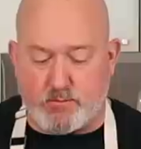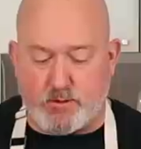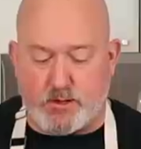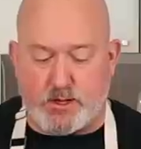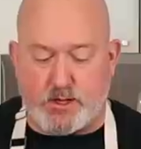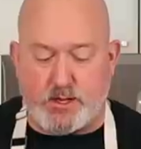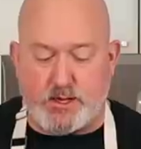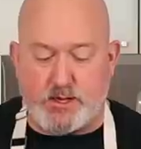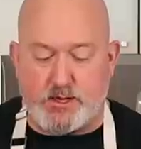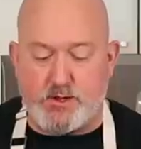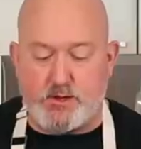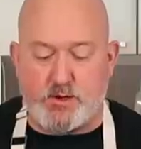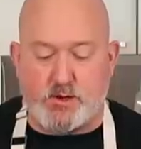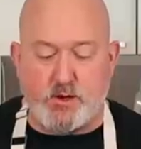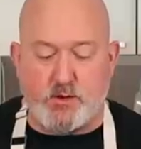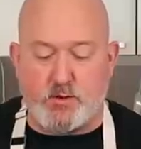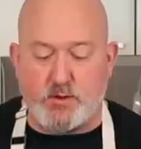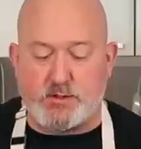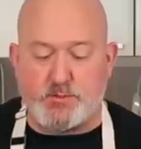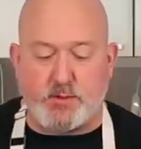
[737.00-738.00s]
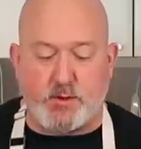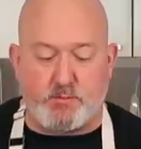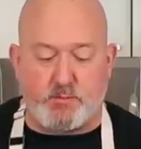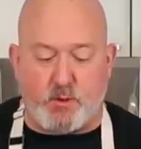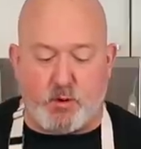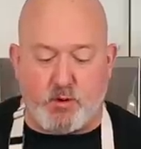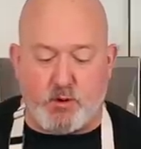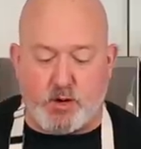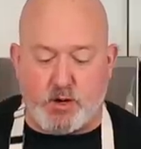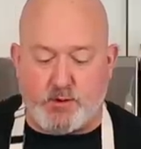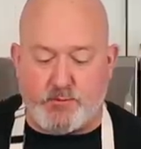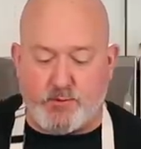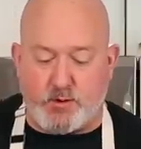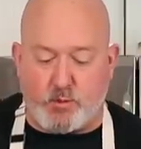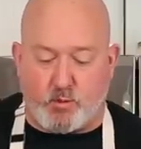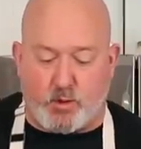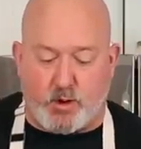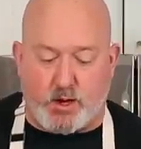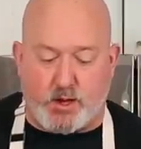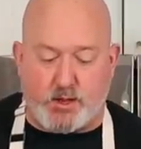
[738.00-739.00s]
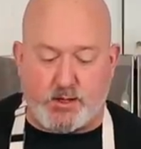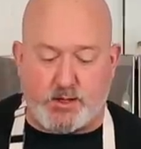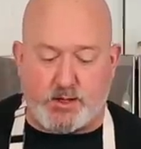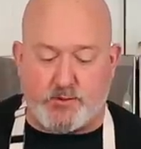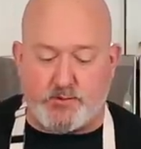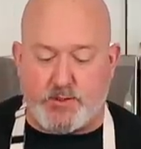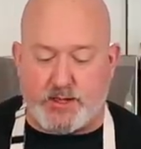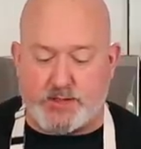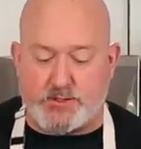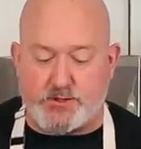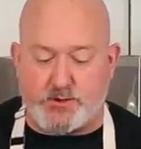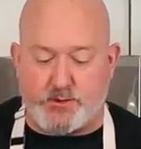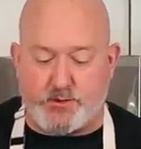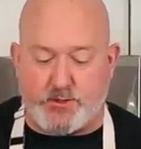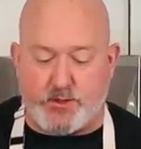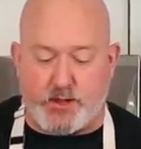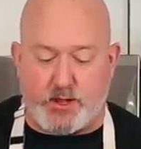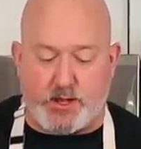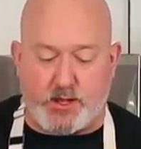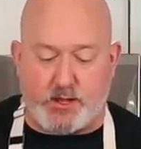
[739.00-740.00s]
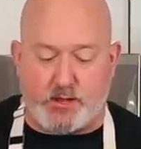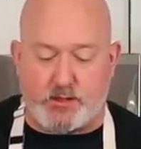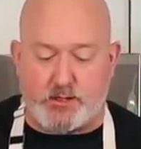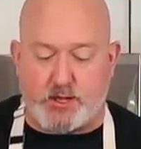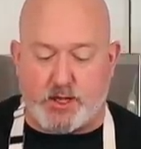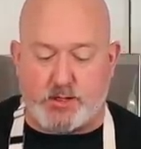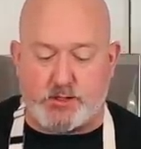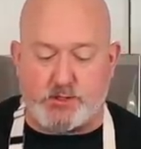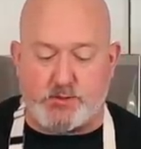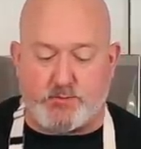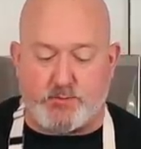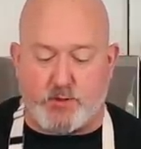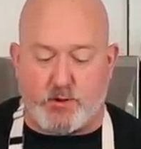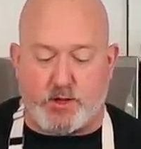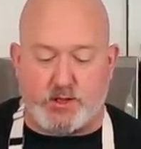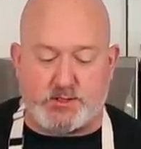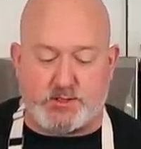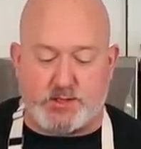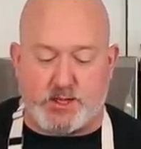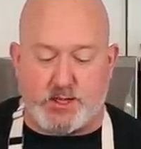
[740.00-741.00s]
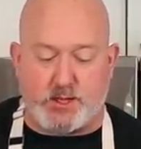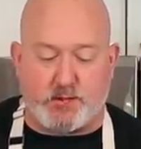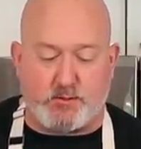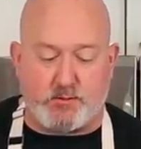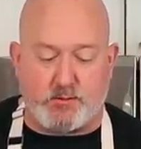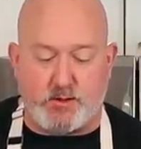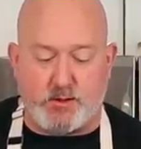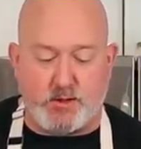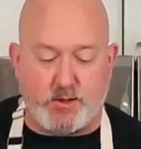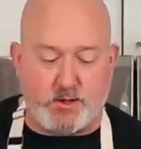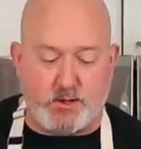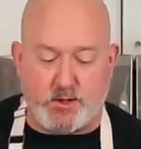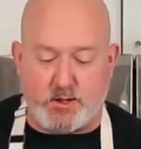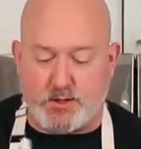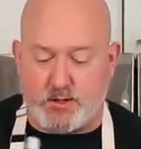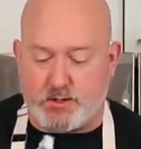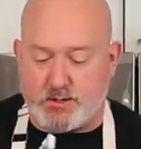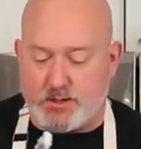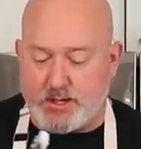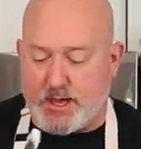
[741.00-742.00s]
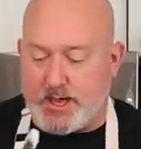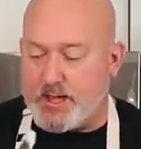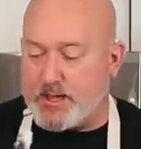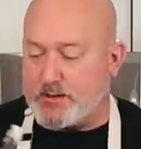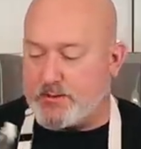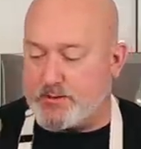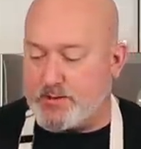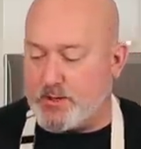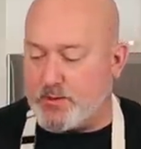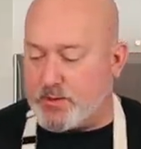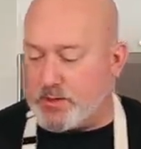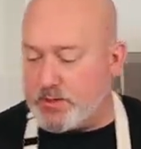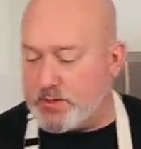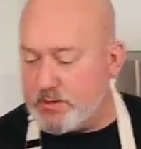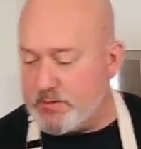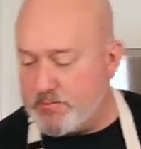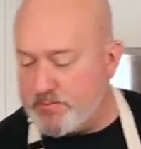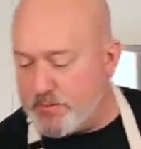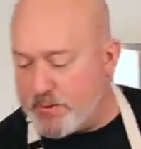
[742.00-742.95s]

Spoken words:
Right, and then you can always put more on if you want, if that's your thing, tons of frosting, go ahead, do it.